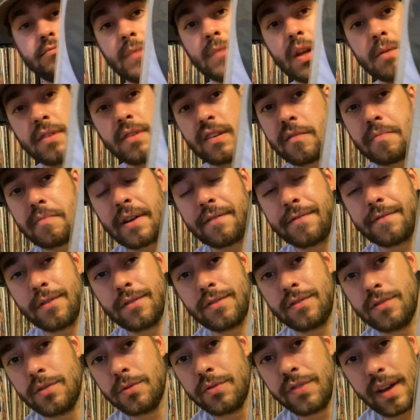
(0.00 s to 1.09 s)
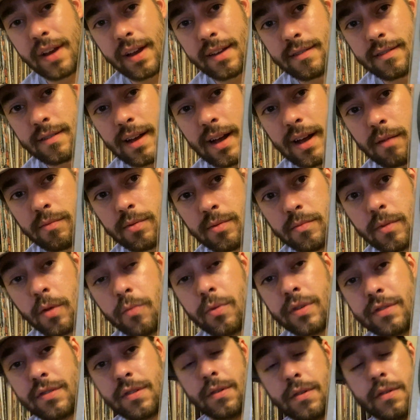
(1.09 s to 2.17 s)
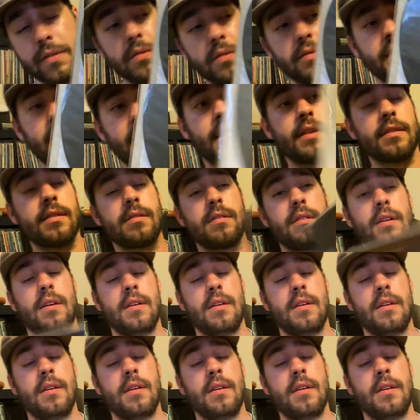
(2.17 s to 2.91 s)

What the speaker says: This is my first New Jazz album, original New Jazz.